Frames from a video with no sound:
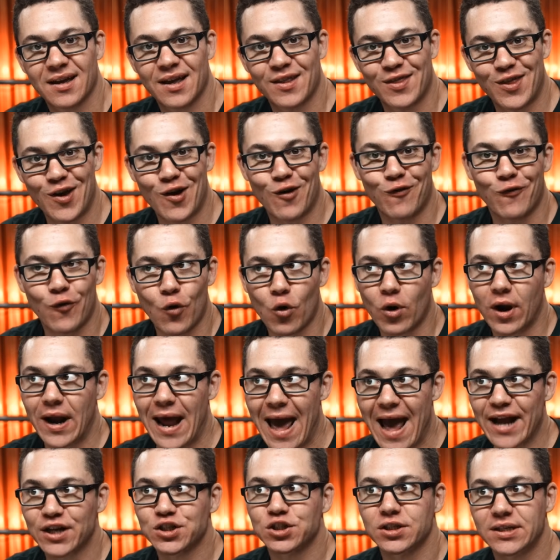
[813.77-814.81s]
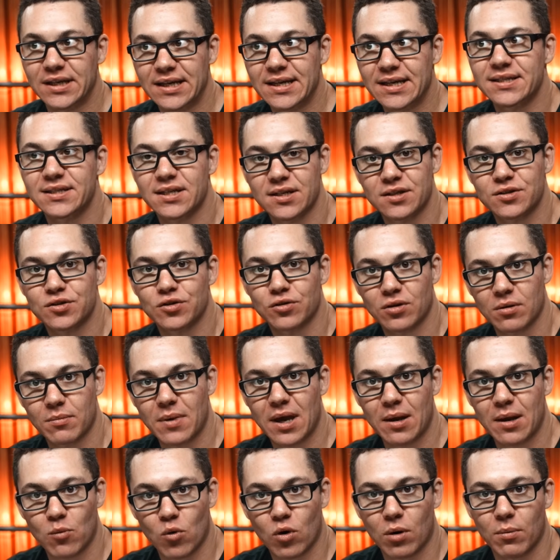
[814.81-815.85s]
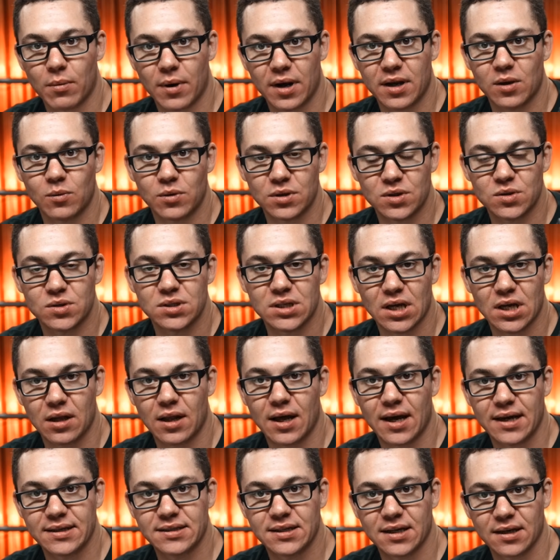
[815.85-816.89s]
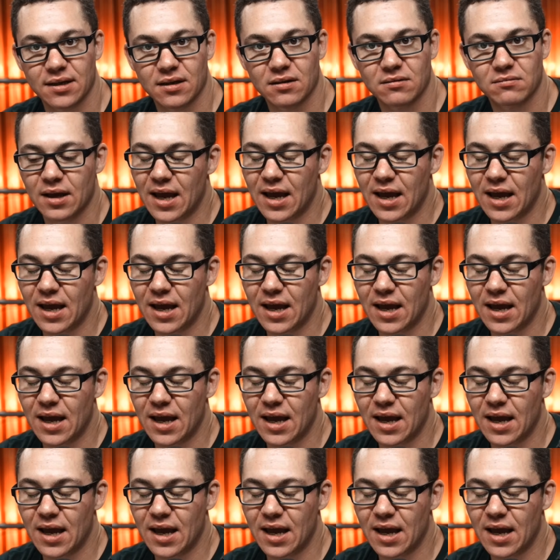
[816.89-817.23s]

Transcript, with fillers: And therefore, it actually is easier to make more money when you sell high ticket.